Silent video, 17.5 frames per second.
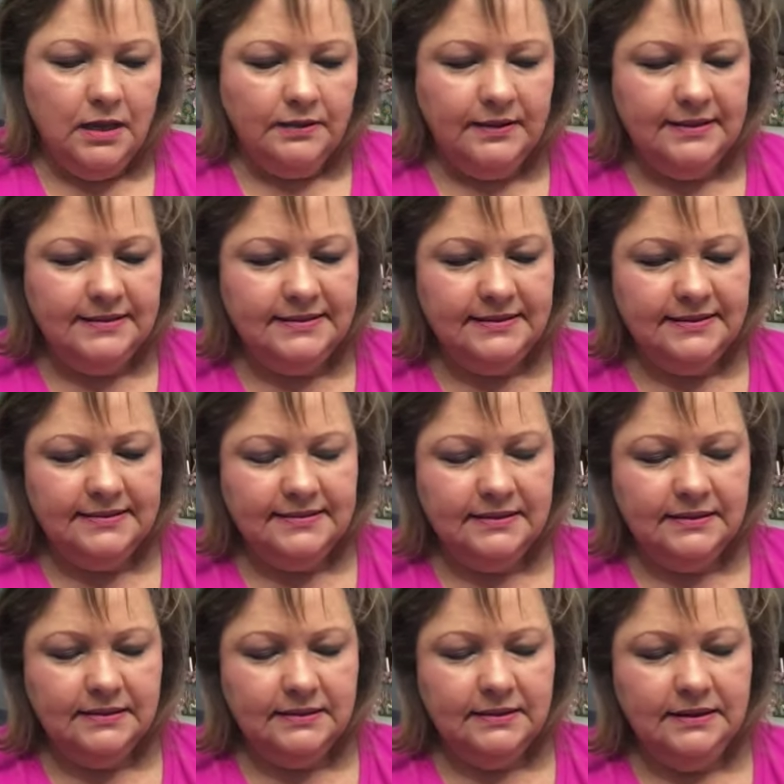This is
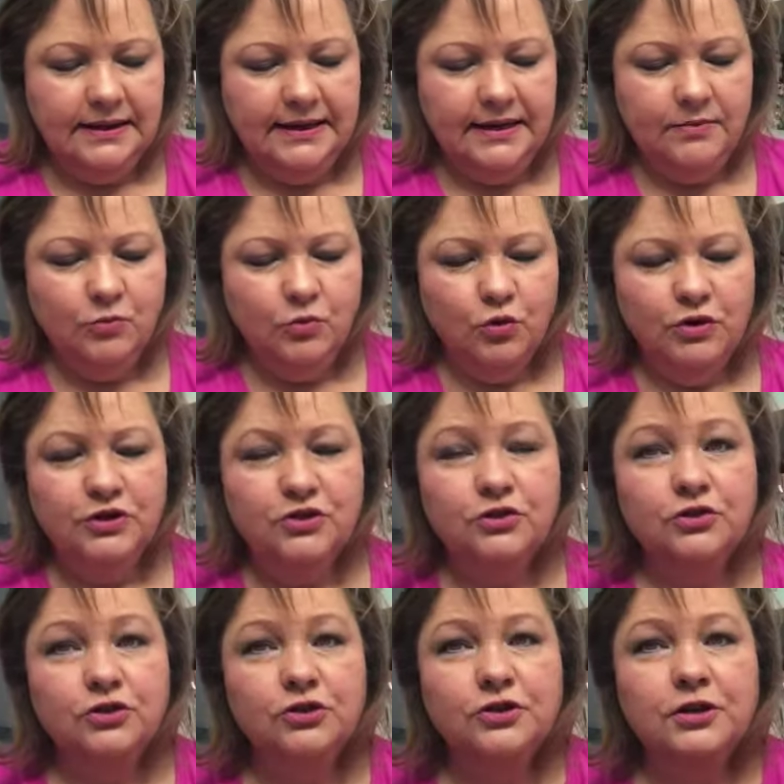the Clinique
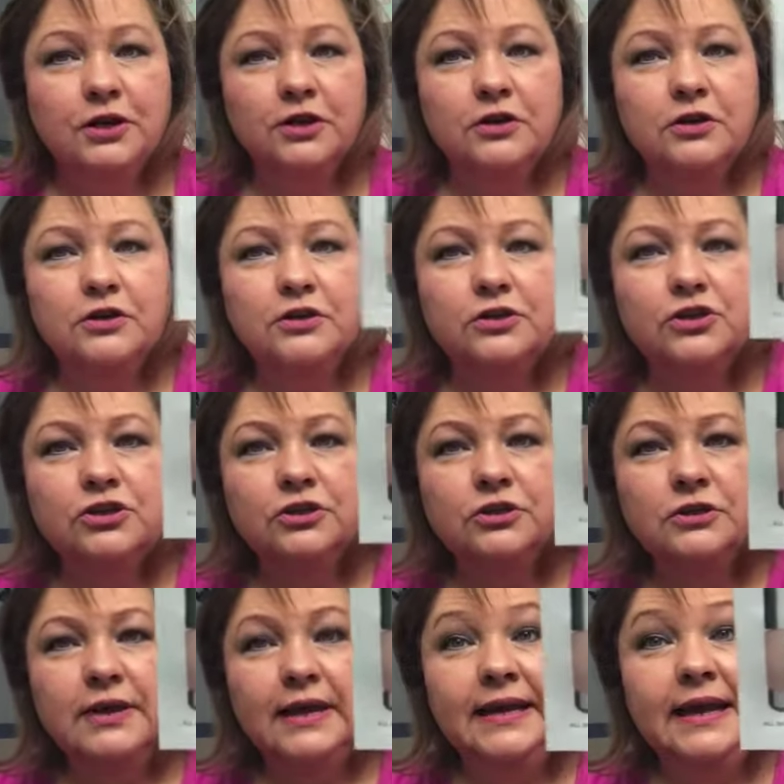Moisture Surge,
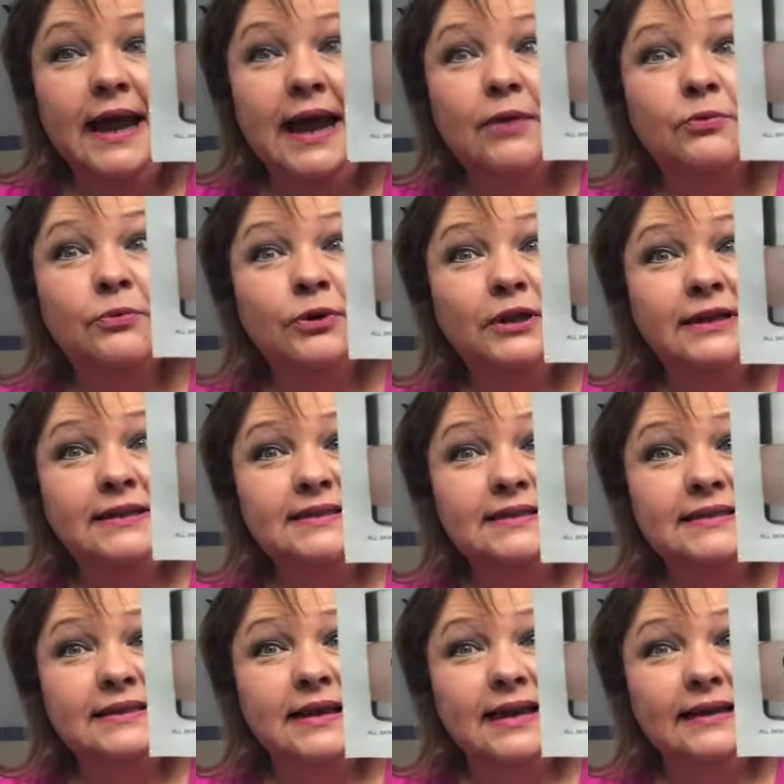and I really
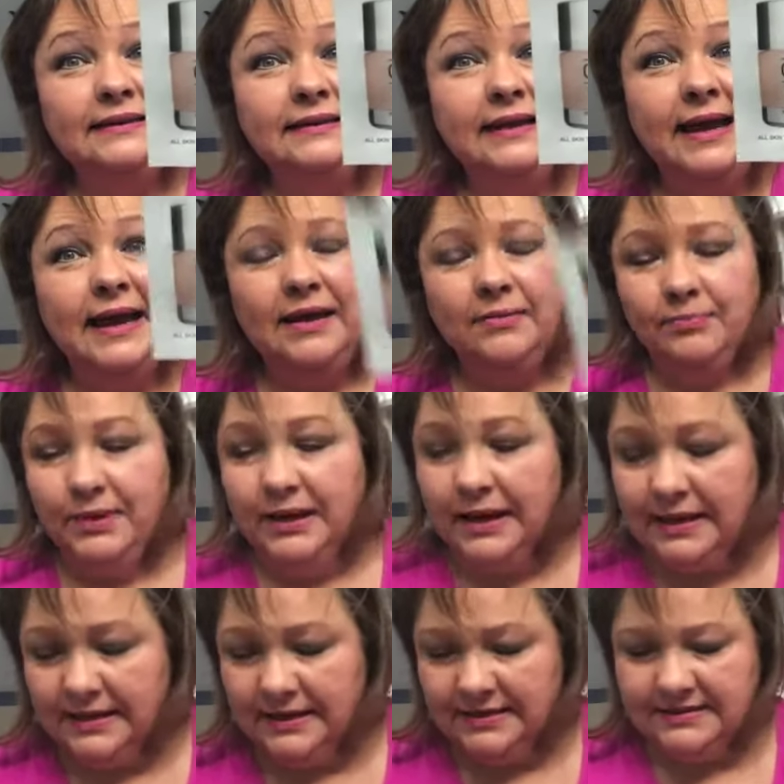did like that,
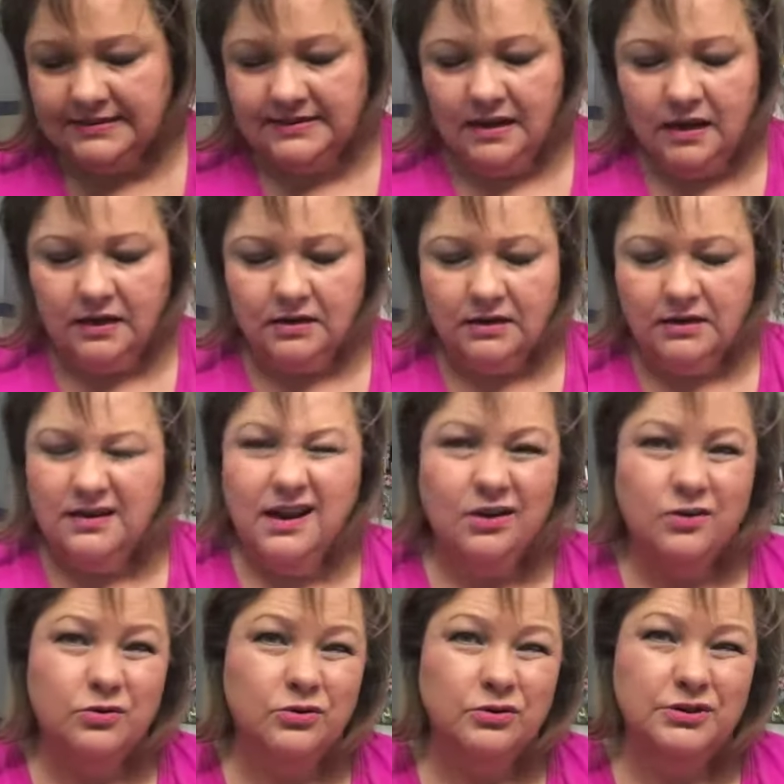but it's non,
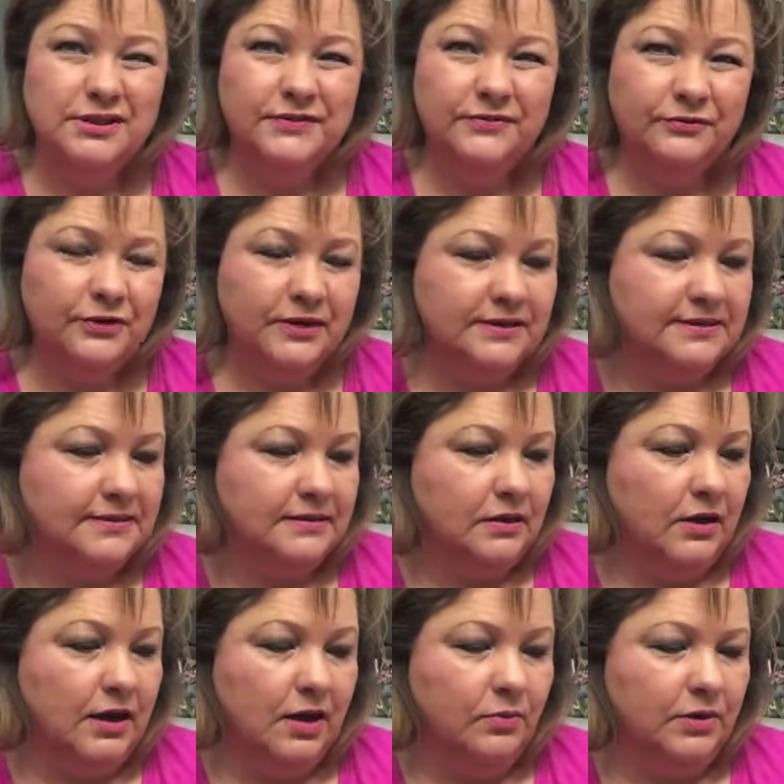not cruelty-free, so
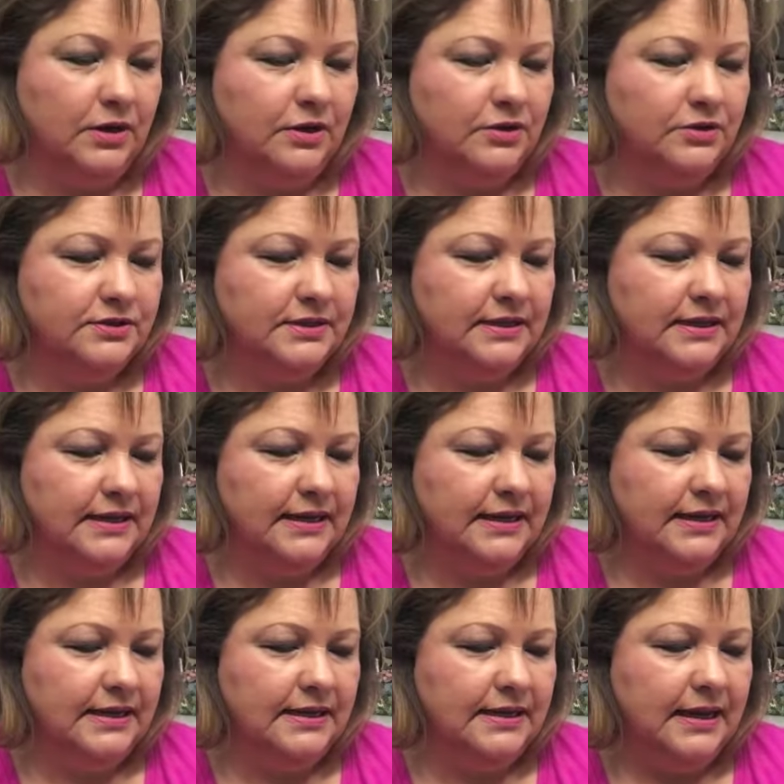I wouldn't use it
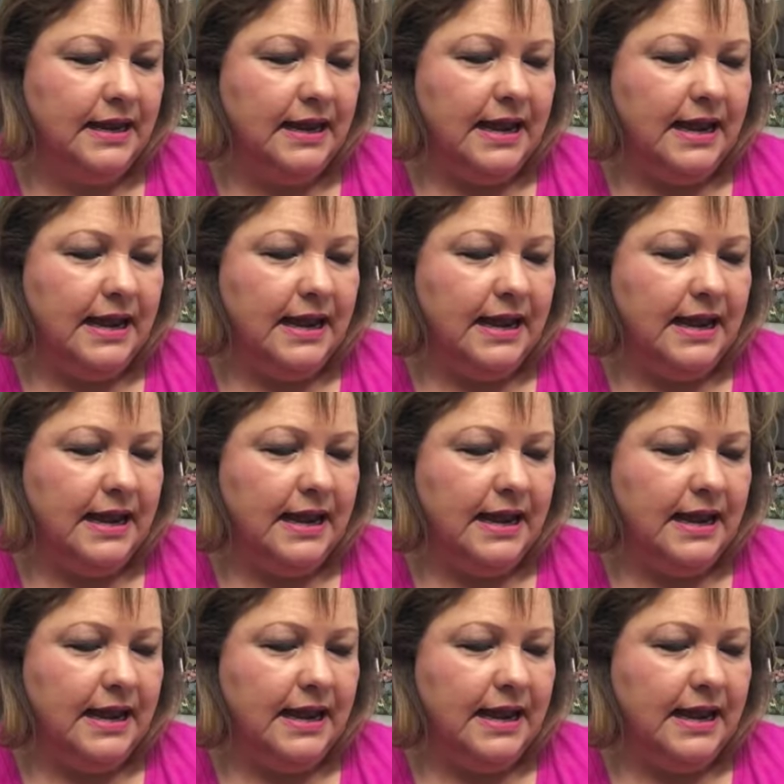again.